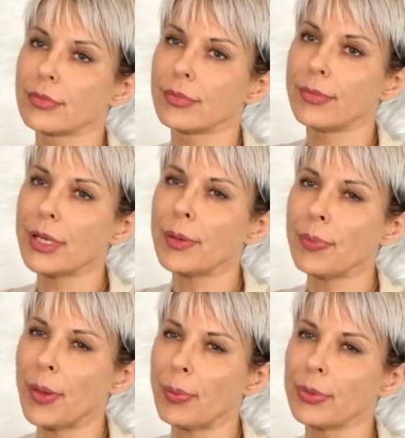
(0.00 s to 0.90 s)
Many
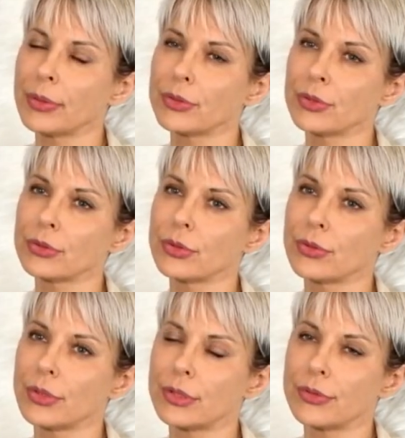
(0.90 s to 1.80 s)
people don't know
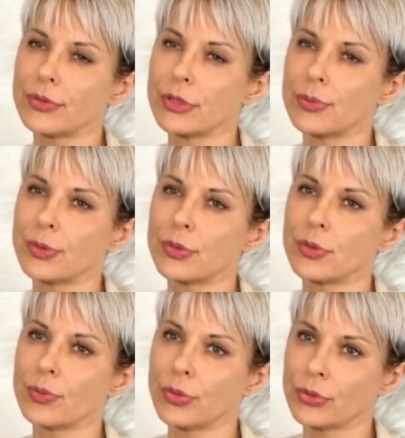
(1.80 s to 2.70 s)
the difference
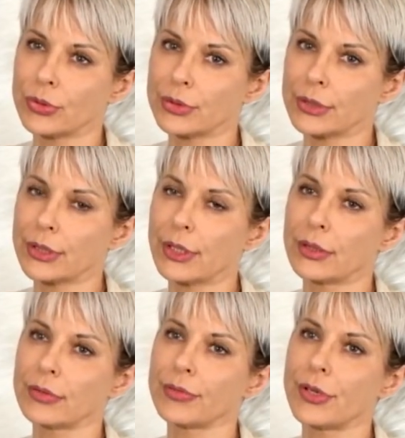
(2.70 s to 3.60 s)
between Botox
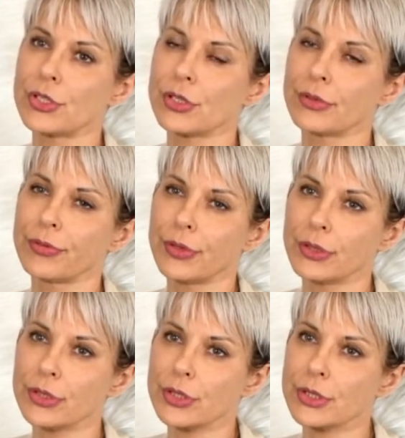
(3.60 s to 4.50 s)
and facial
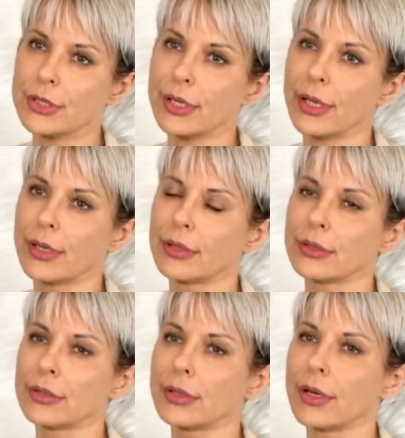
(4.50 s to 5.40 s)
fillers
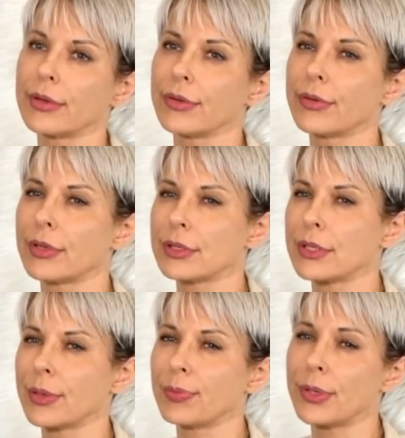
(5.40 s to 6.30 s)
and other things
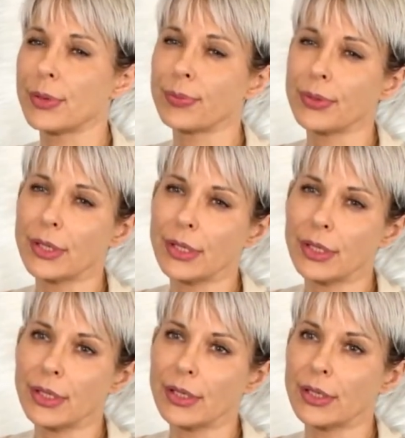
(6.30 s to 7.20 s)
like
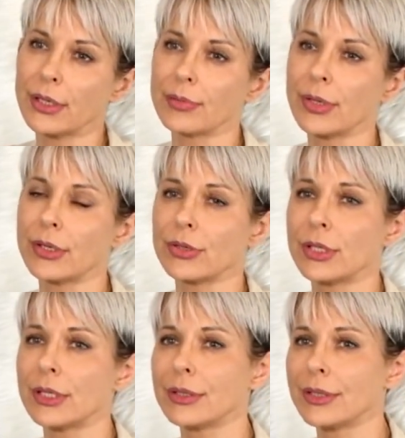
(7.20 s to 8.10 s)
PRP and
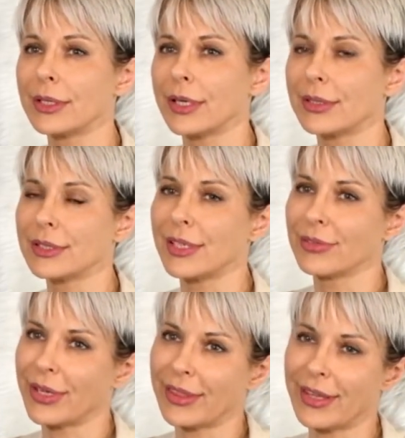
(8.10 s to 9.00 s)
microneedling and stuff
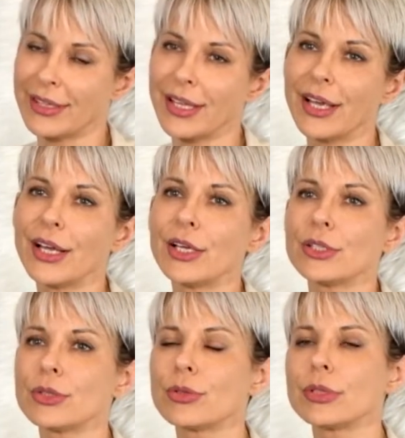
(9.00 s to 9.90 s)
like that.
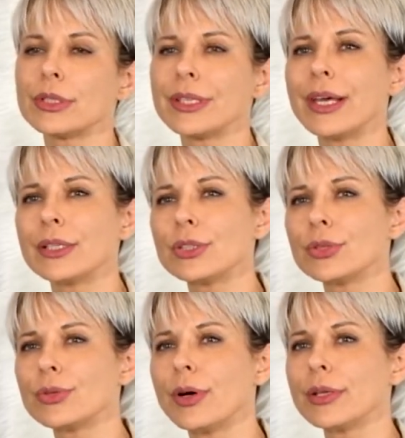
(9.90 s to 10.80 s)
So I'd like
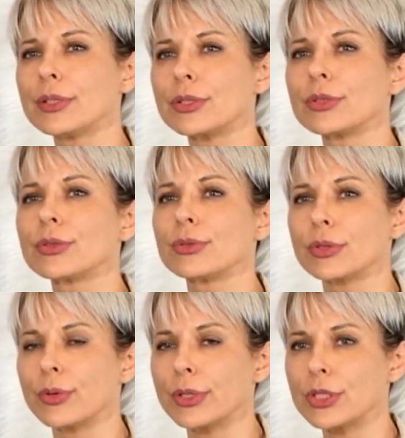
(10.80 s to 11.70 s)
to answer those
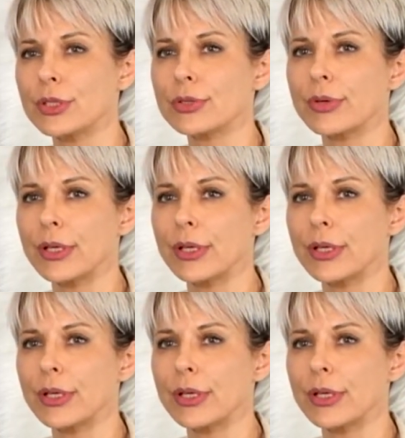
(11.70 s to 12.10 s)
questions right